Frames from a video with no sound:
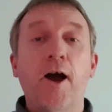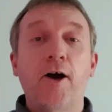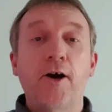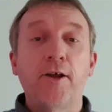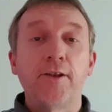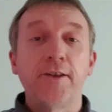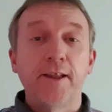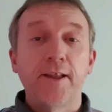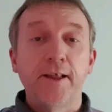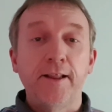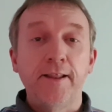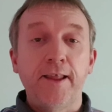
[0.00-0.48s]

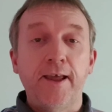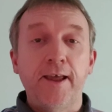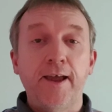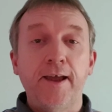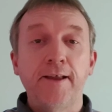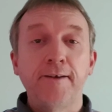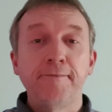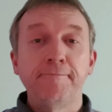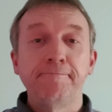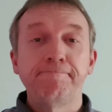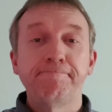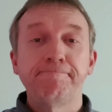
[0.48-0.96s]
Until
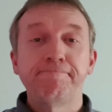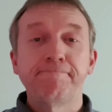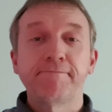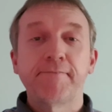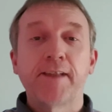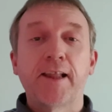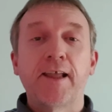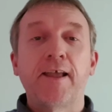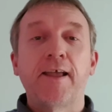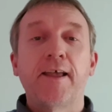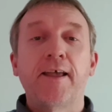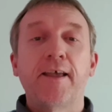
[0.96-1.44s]
then,
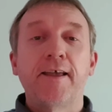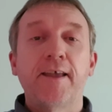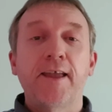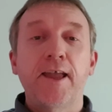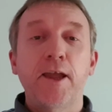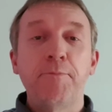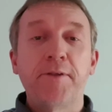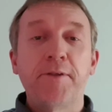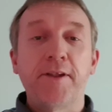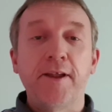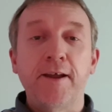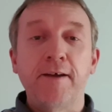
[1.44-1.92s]

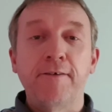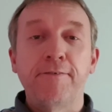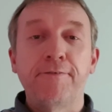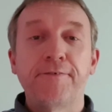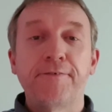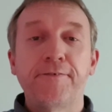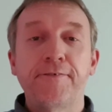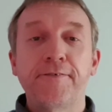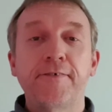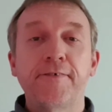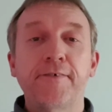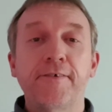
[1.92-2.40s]
keep
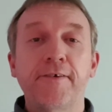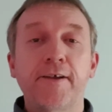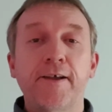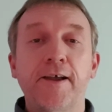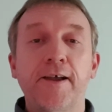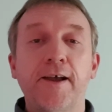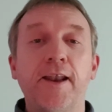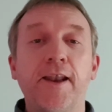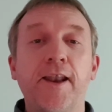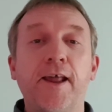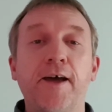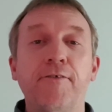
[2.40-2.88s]
safe
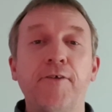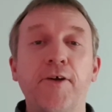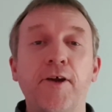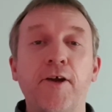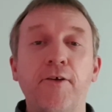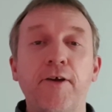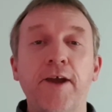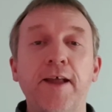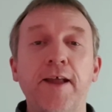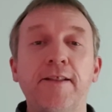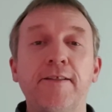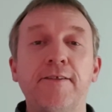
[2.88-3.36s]
and have a
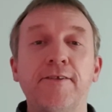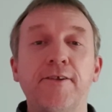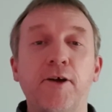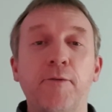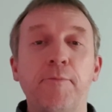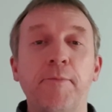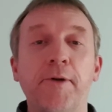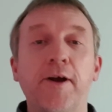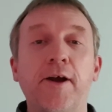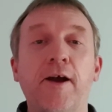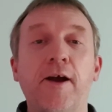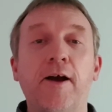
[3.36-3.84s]
great
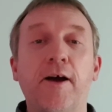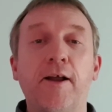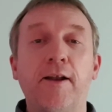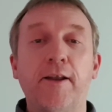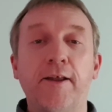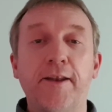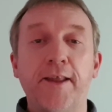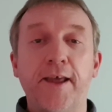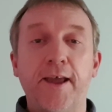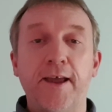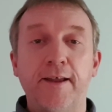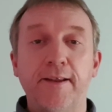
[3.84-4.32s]
summer
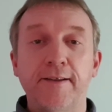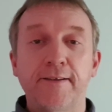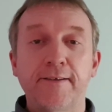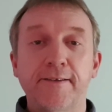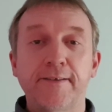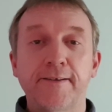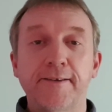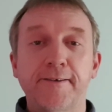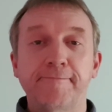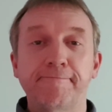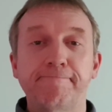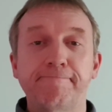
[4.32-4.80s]

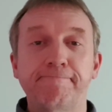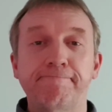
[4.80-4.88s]
holidays.